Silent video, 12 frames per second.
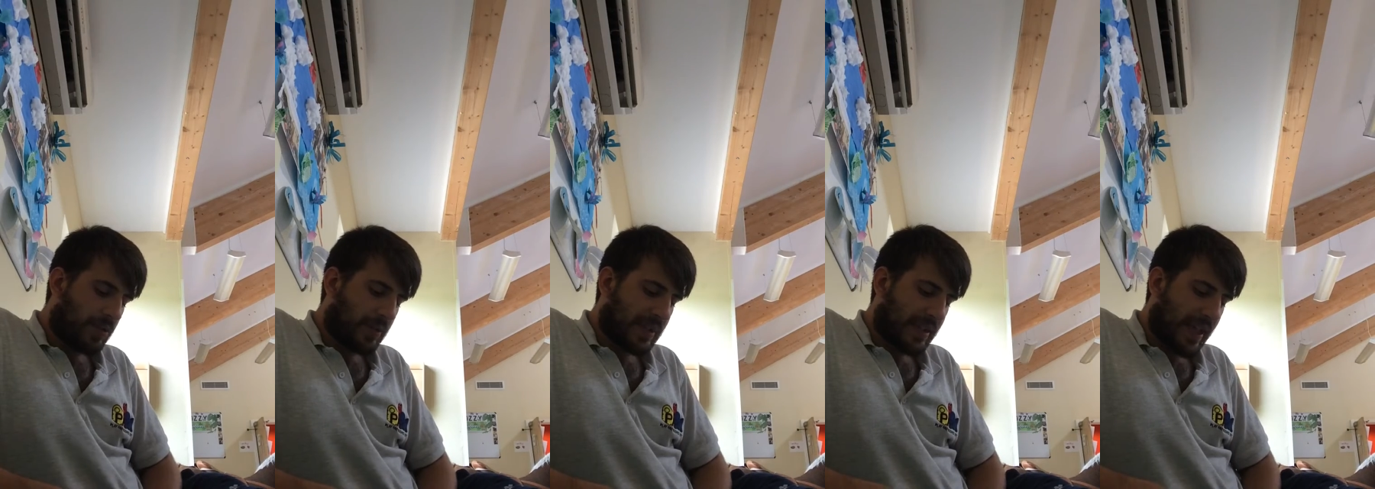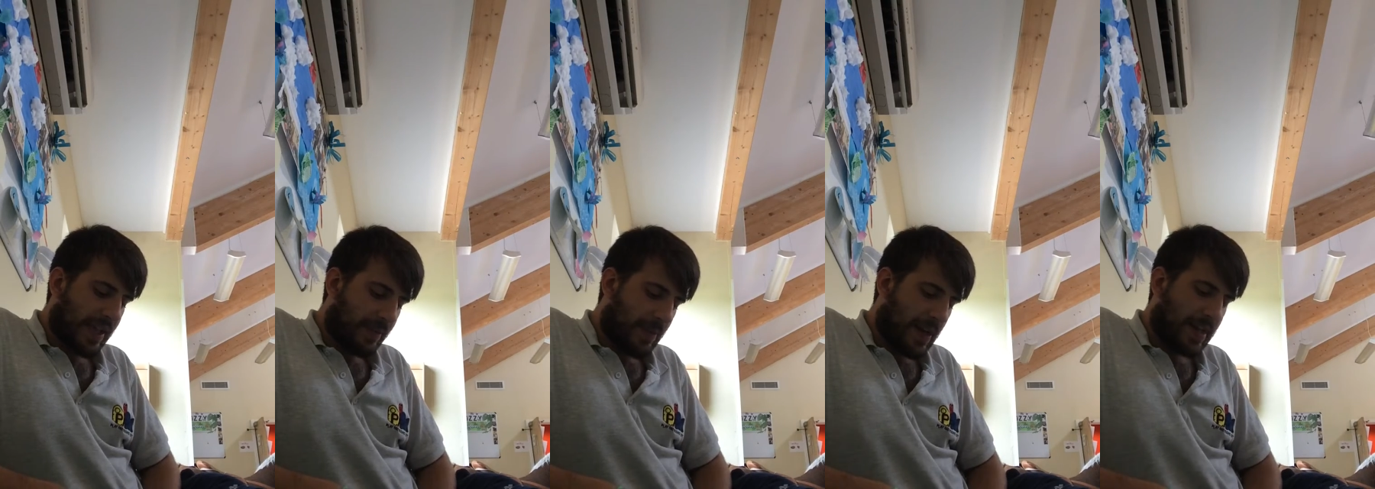to us
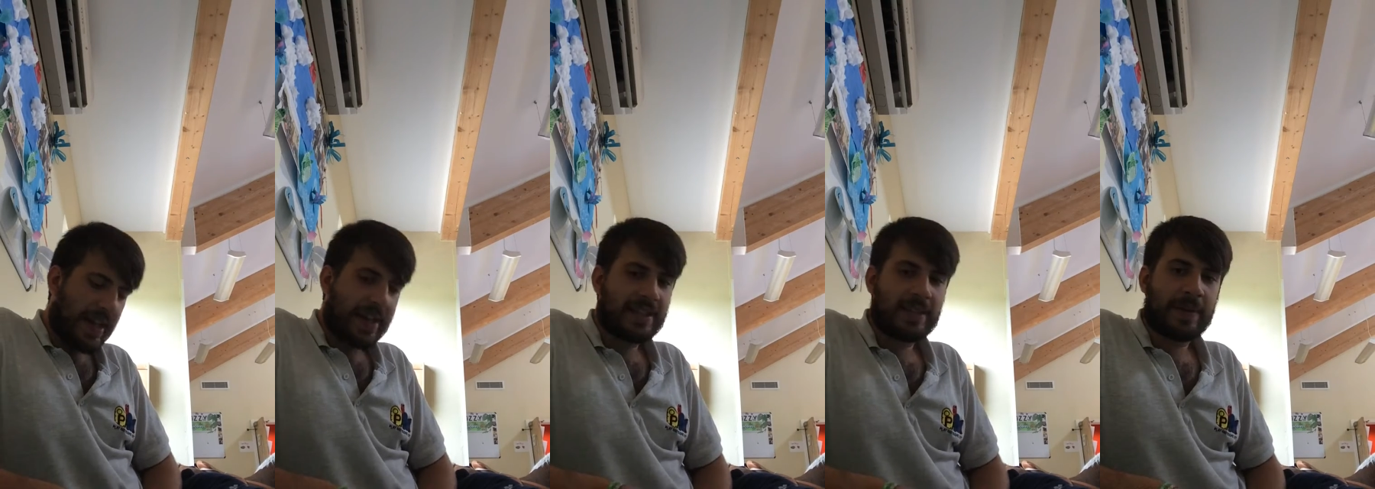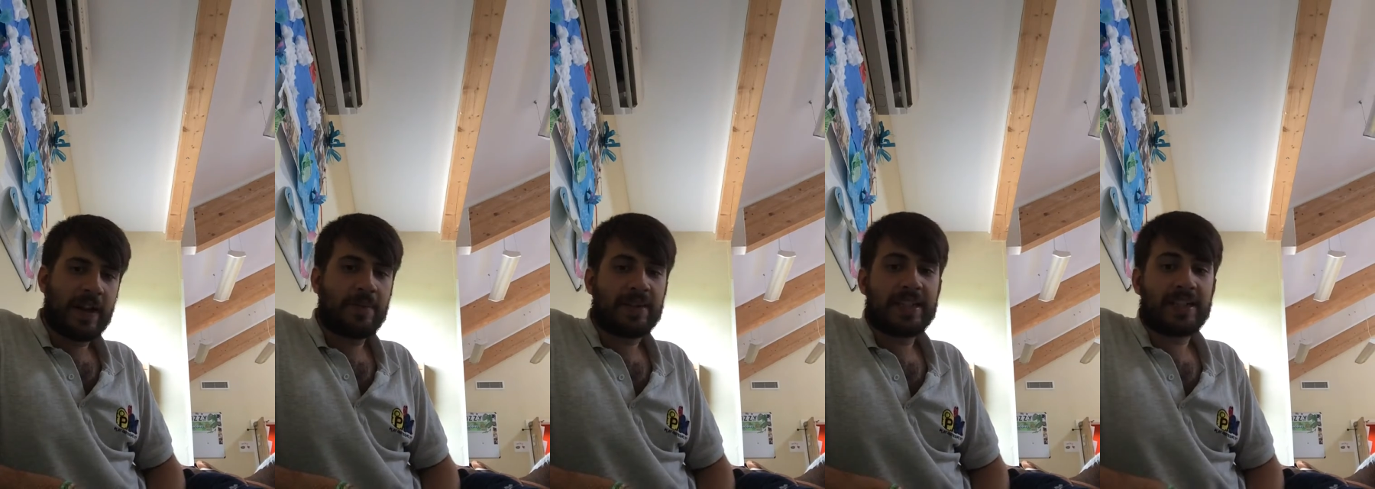about a case
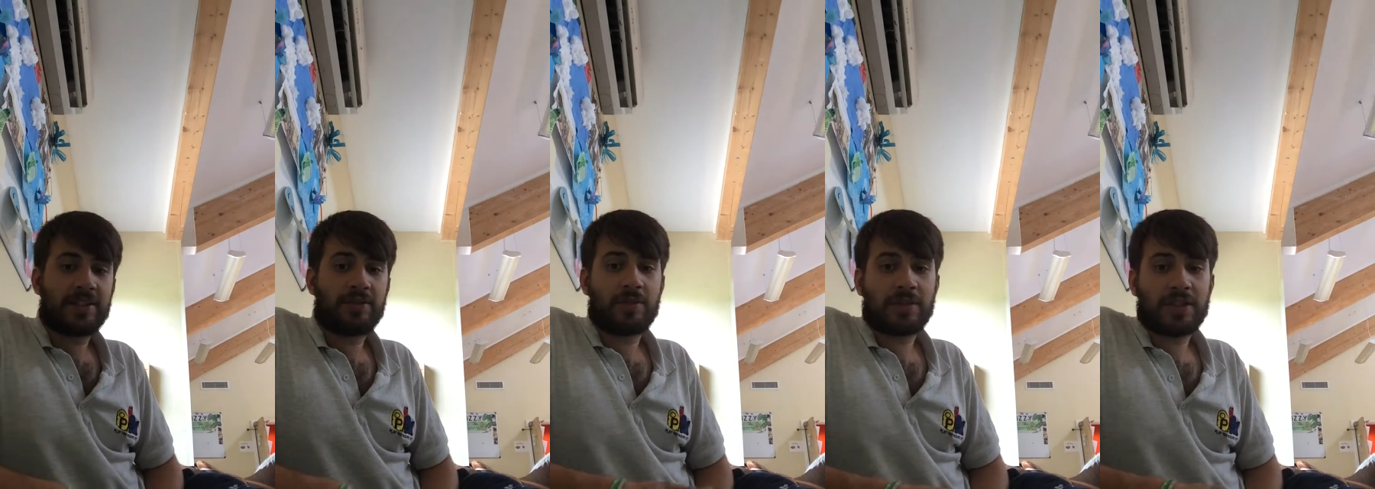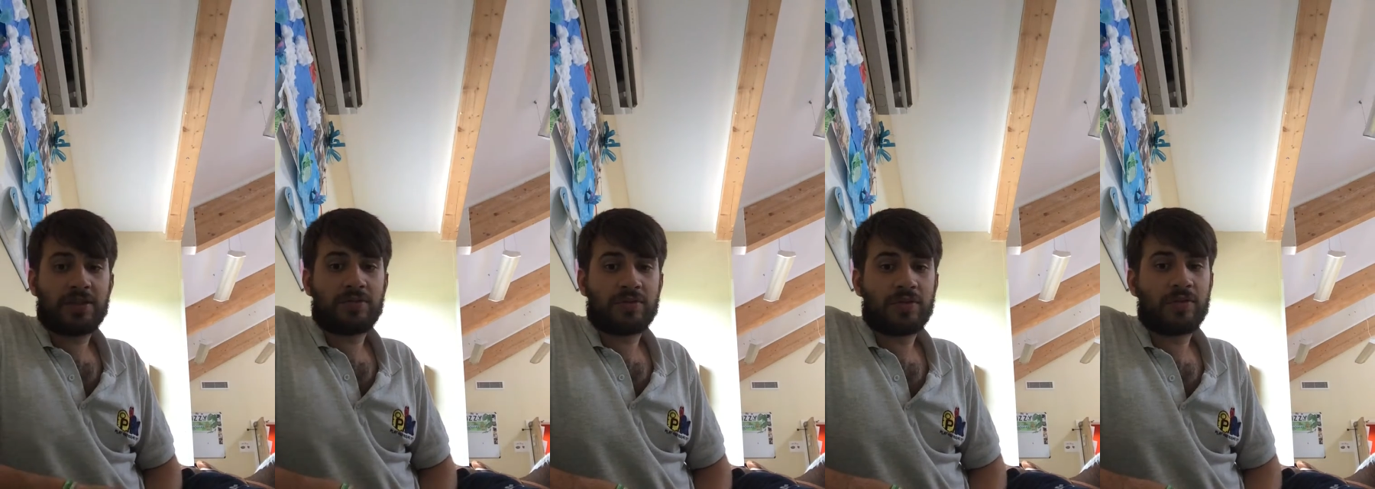about a particular group of
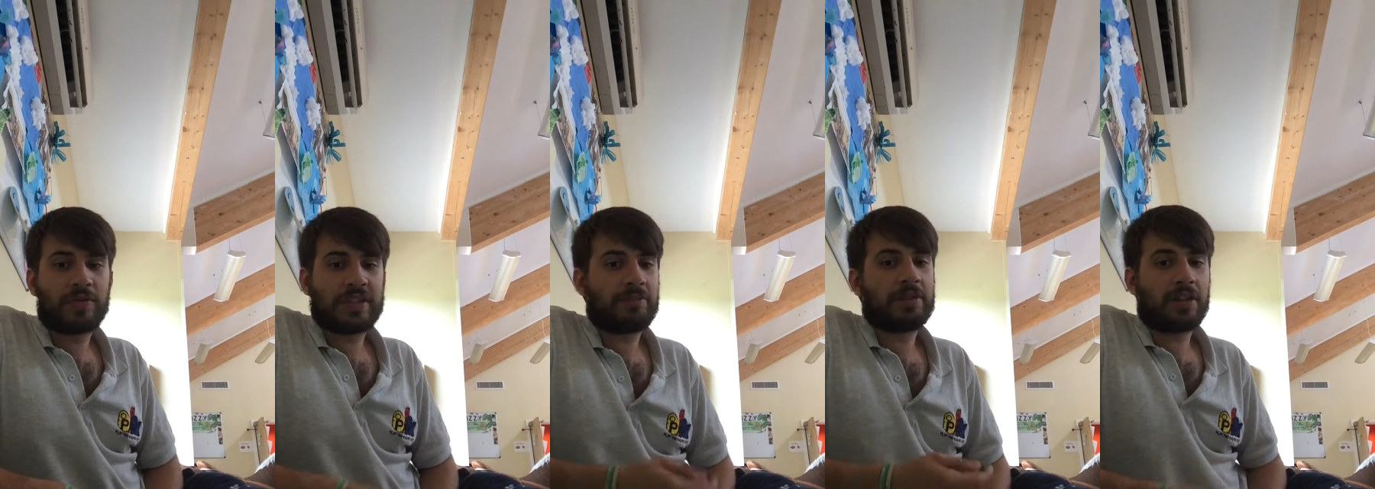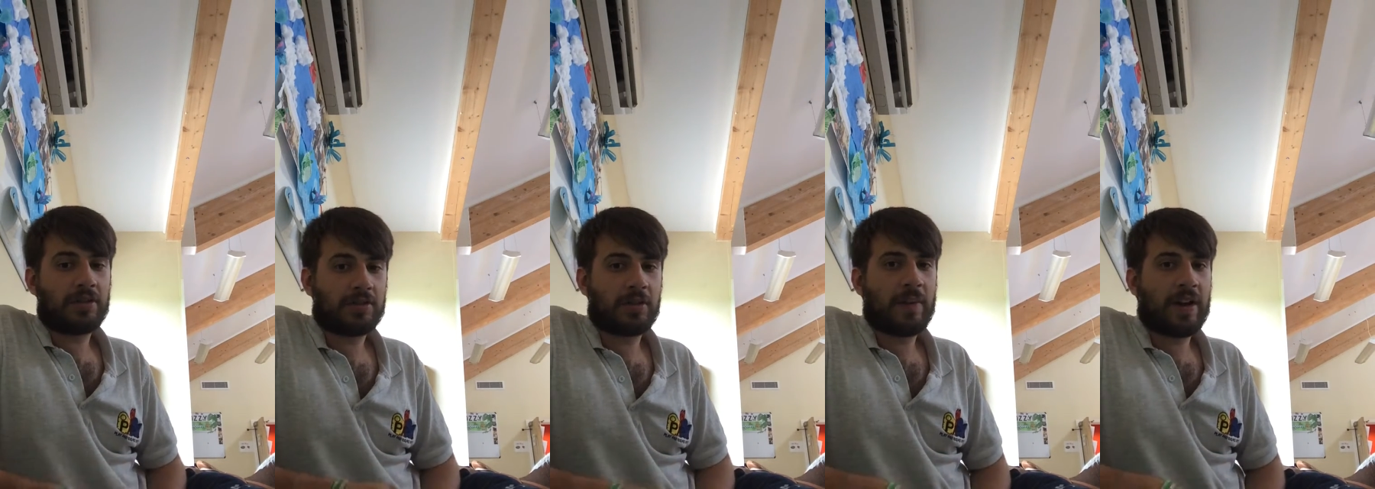children who obviously we can't
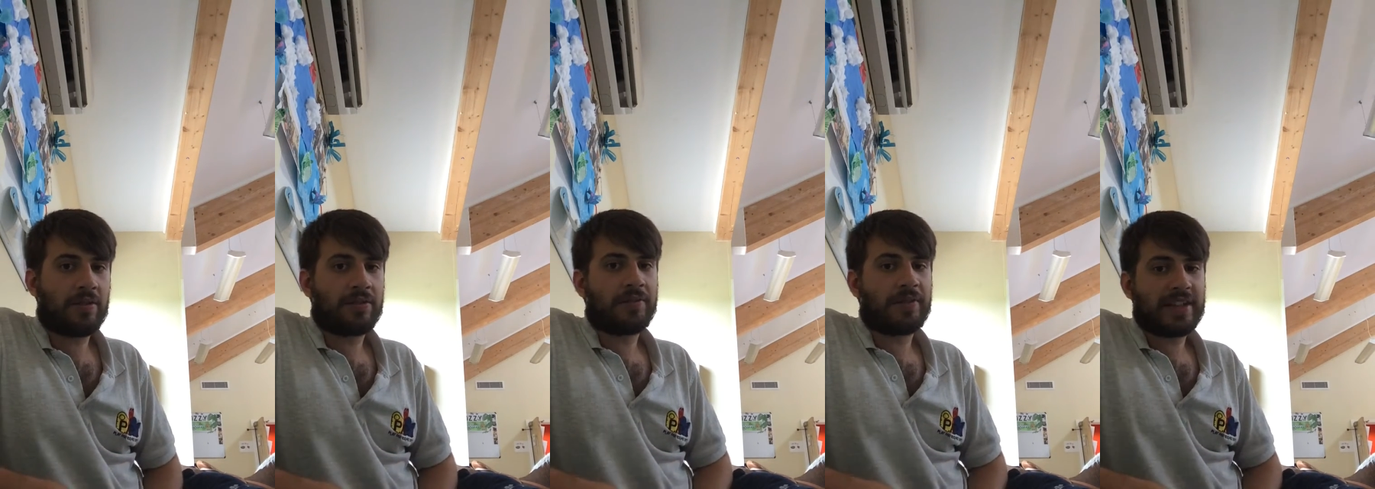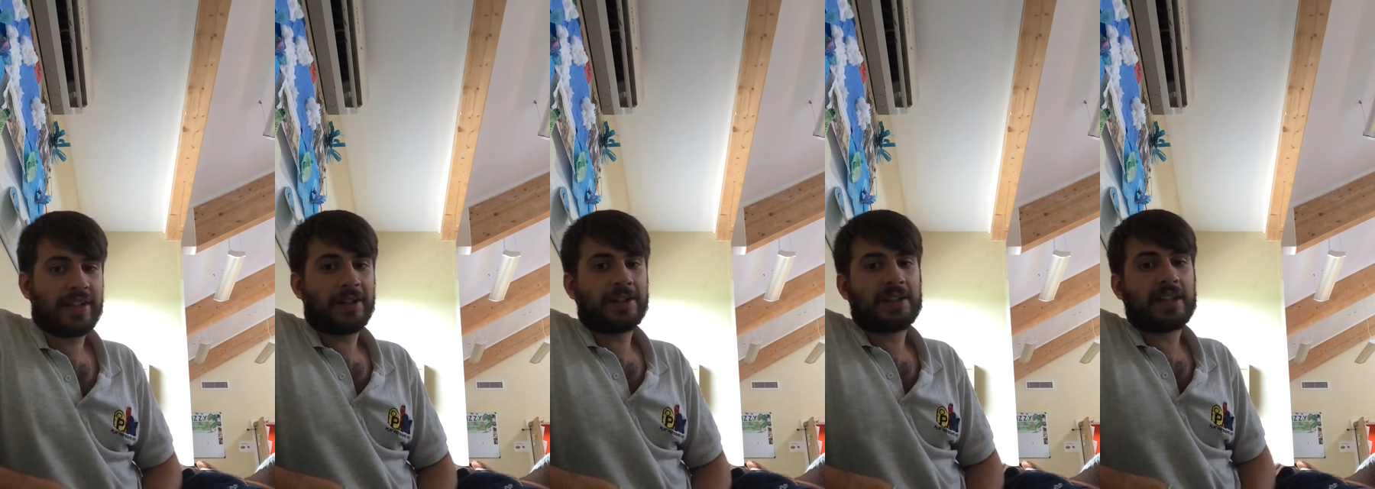talk about on the
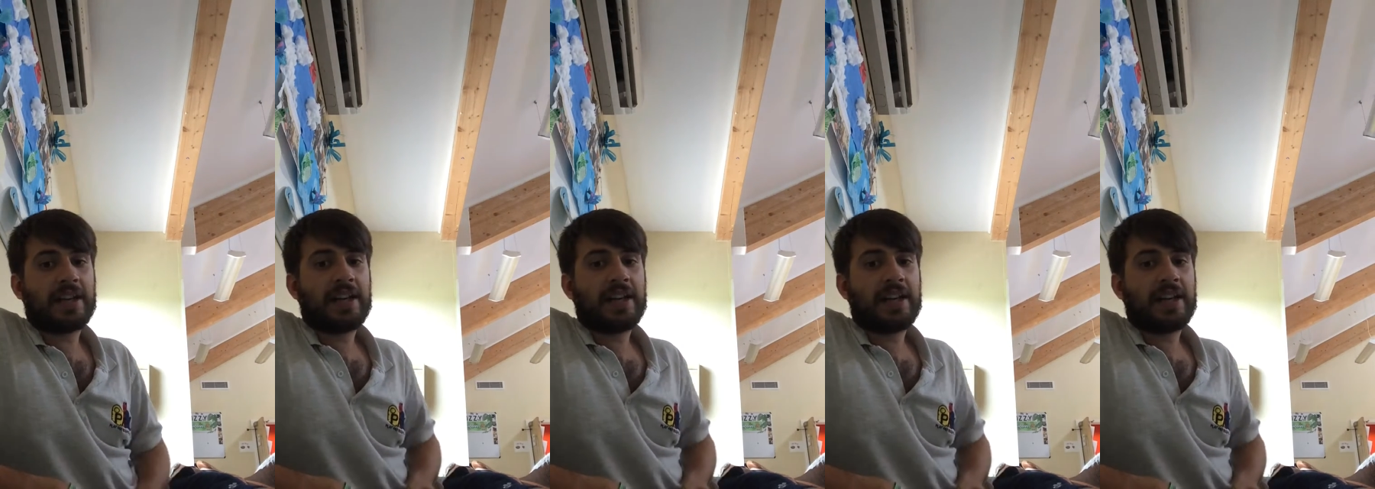videos.